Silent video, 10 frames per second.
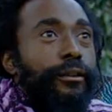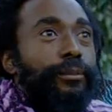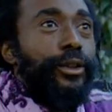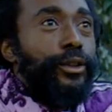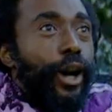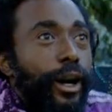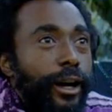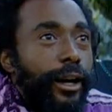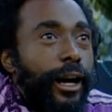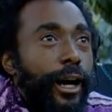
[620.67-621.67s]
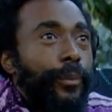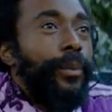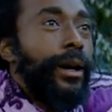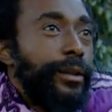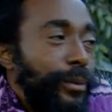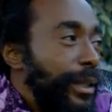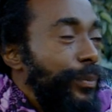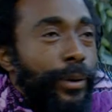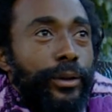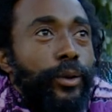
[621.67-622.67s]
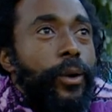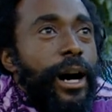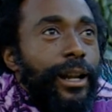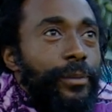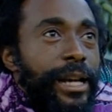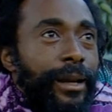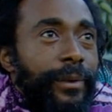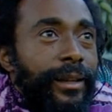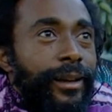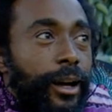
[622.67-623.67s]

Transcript: I'm a duck, I'm a watch on hip on the wall behind me.